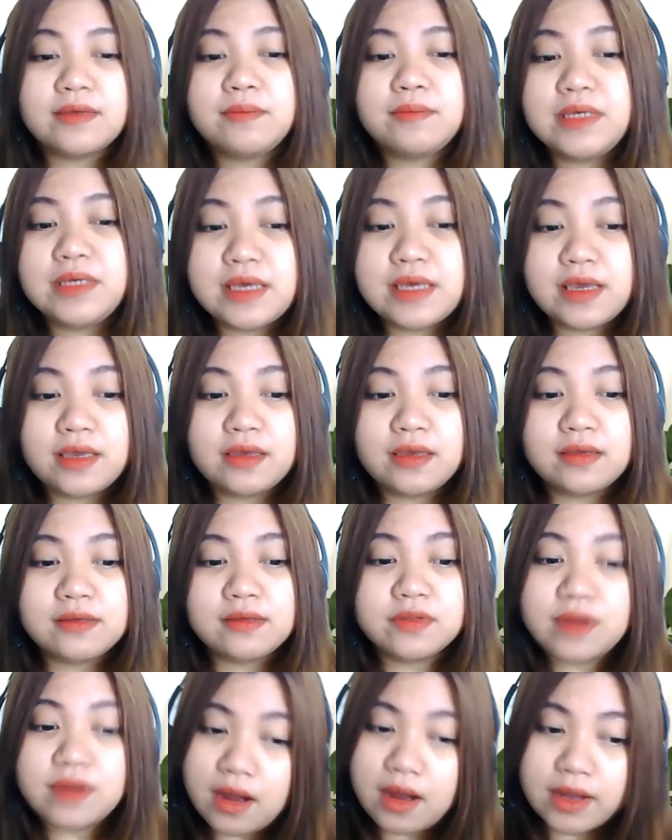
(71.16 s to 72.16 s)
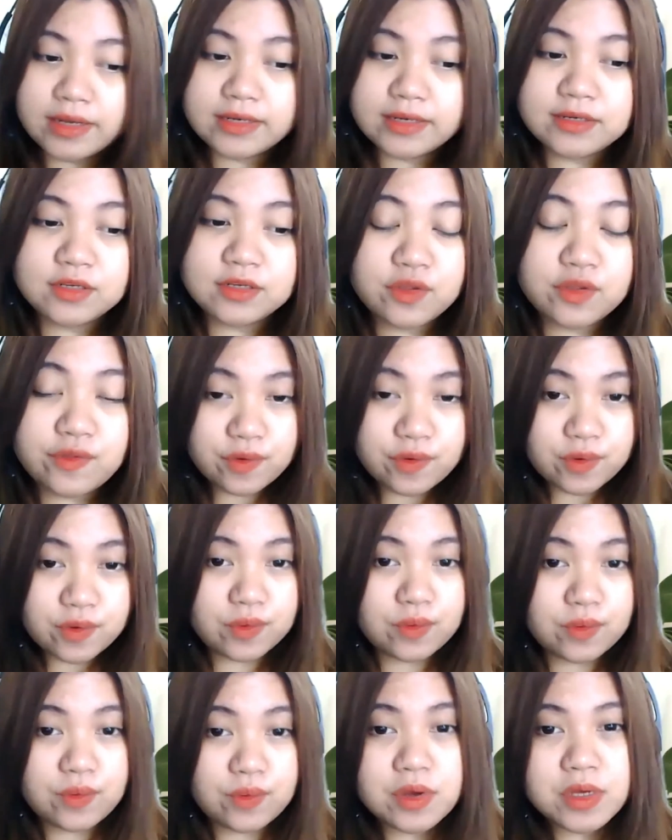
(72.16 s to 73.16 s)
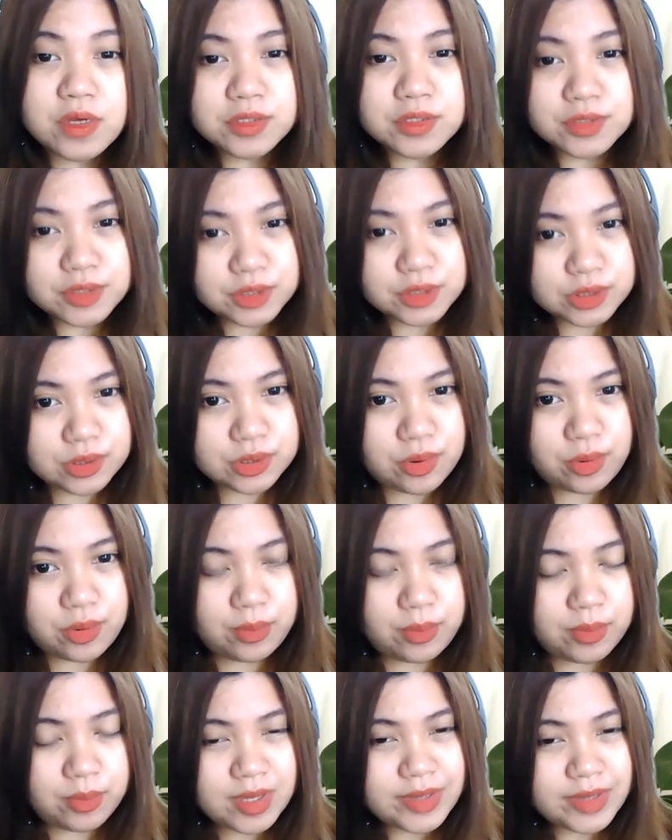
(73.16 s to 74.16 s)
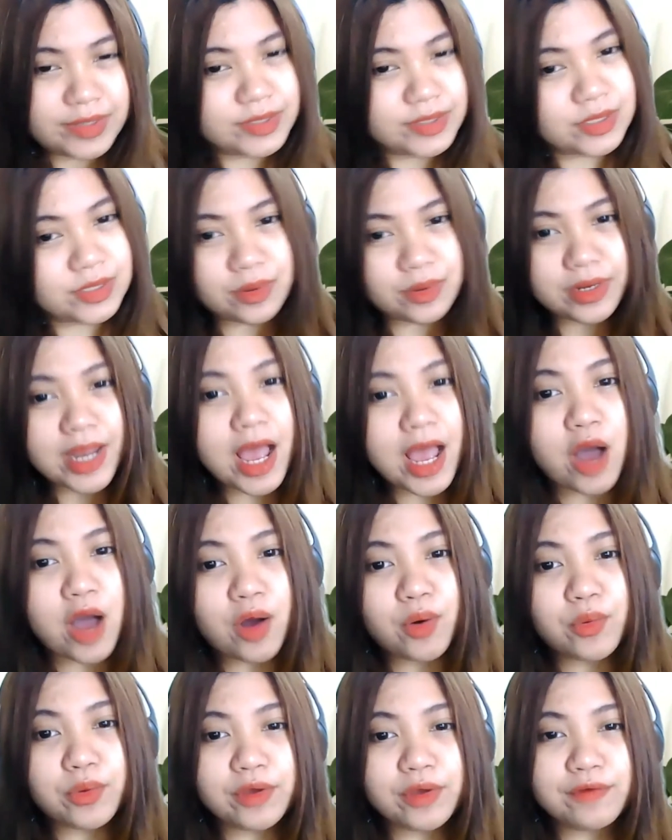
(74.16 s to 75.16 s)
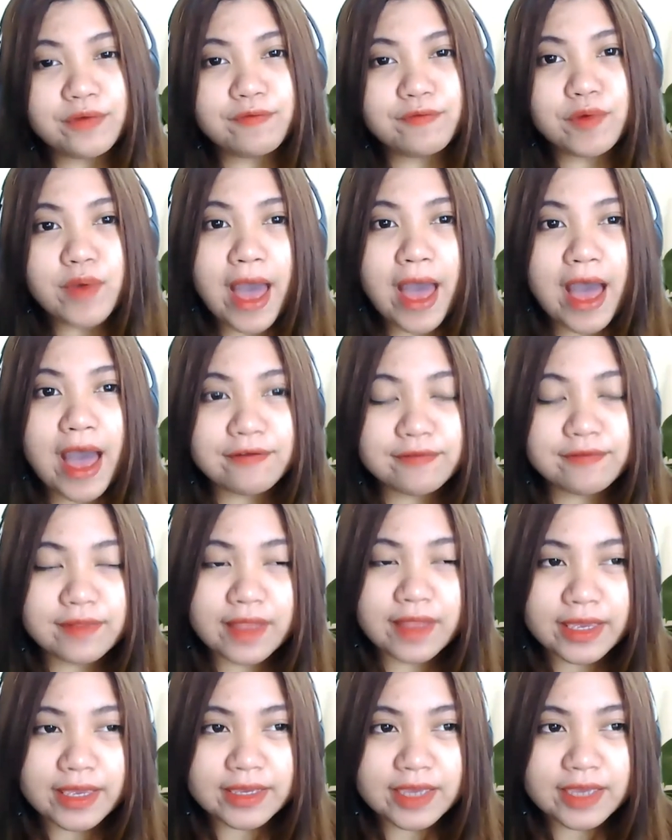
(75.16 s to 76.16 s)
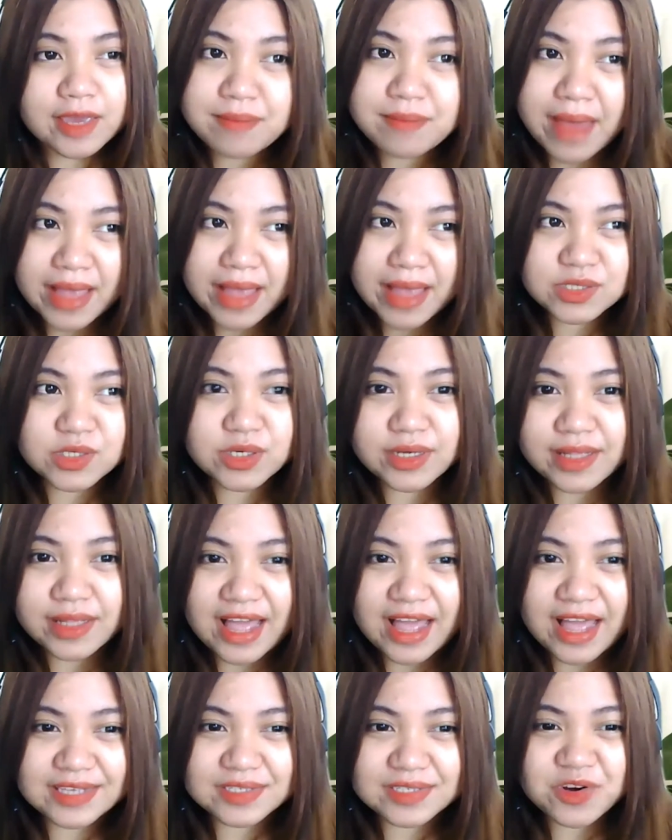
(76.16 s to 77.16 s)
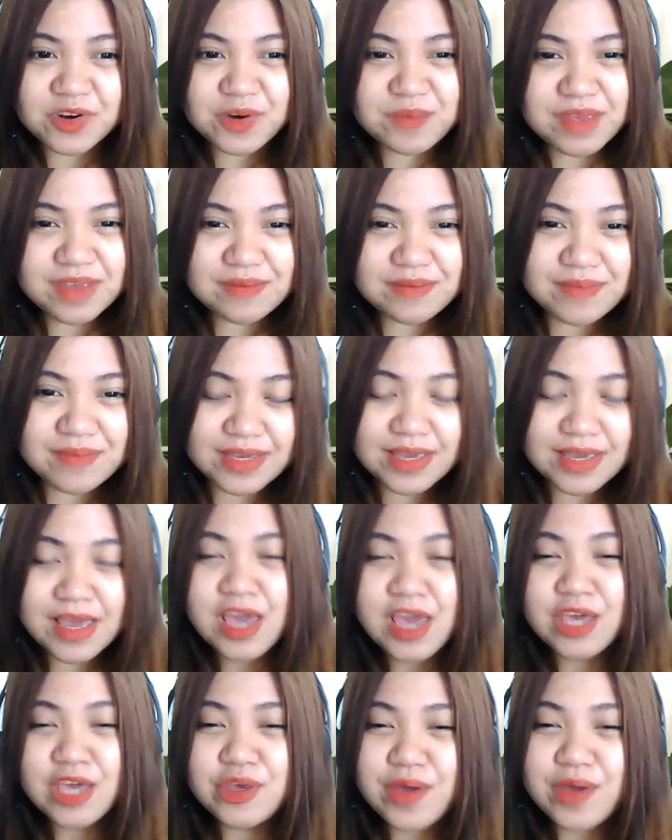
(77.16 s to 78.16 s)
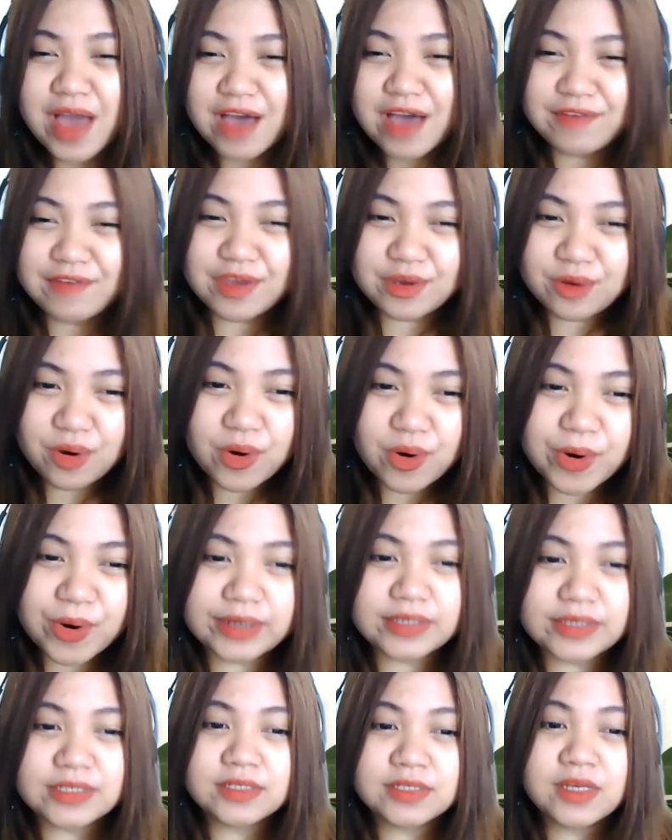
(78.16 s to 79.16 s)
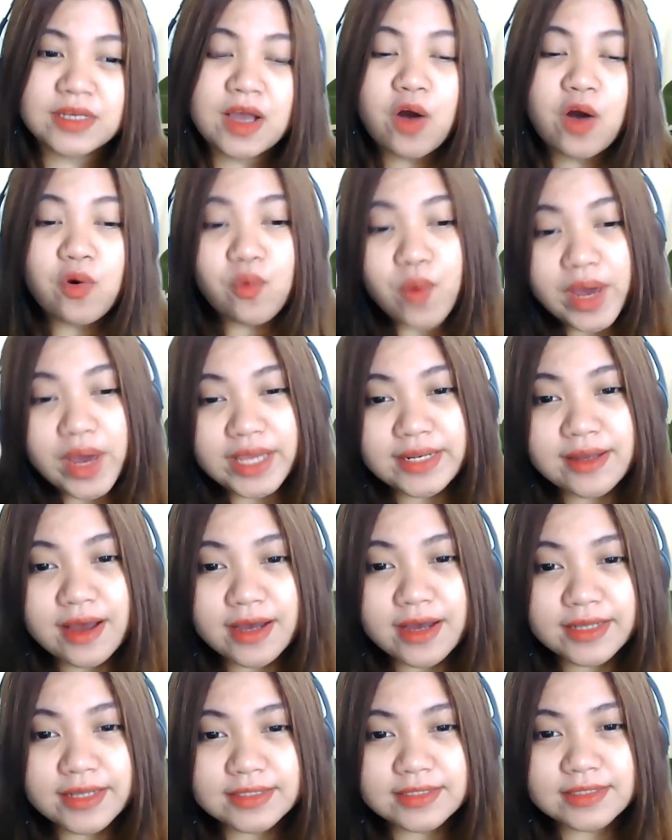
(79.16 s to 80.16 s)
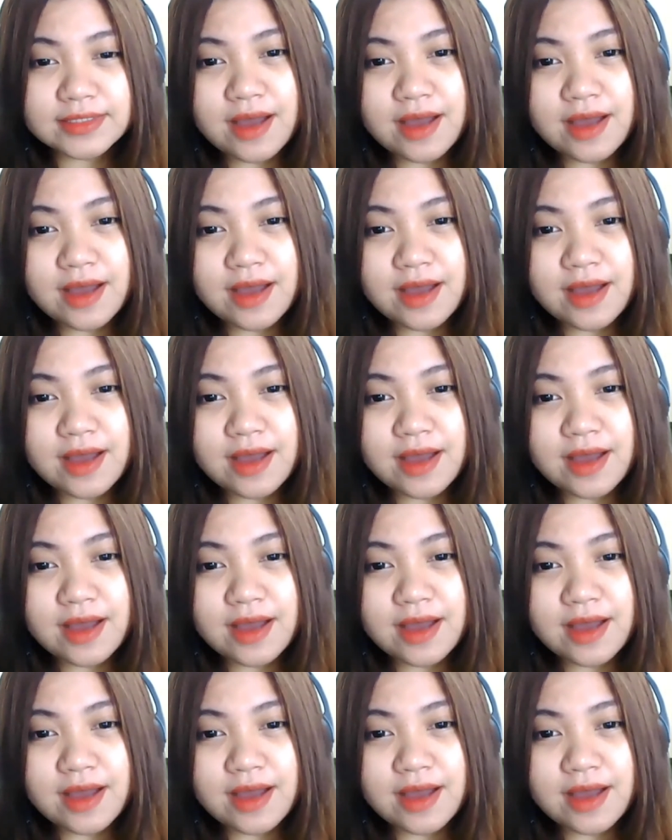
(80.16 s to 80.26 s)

being done through Zoom. So now if you have like a master class or maybe you have a course, why not